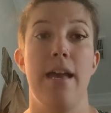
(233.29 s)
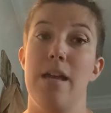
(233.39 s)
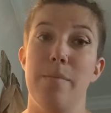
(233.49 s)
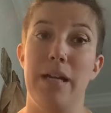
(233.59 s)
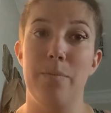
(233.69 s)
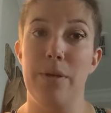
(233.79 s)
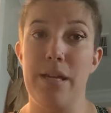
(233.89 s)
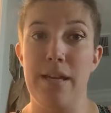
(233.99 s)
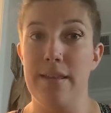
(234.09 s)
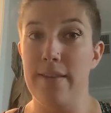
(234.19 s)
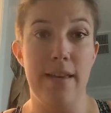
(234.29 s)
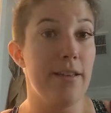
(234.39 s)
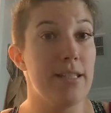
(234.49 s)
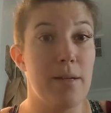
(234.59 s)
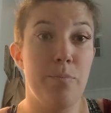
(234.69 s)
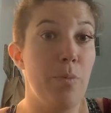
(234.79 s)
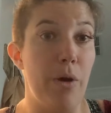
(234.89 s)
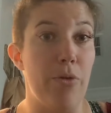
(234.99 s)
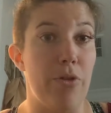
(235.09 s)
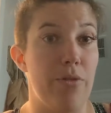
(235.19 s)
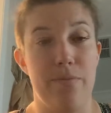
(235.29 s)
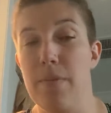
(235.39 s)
It might be that they accept both.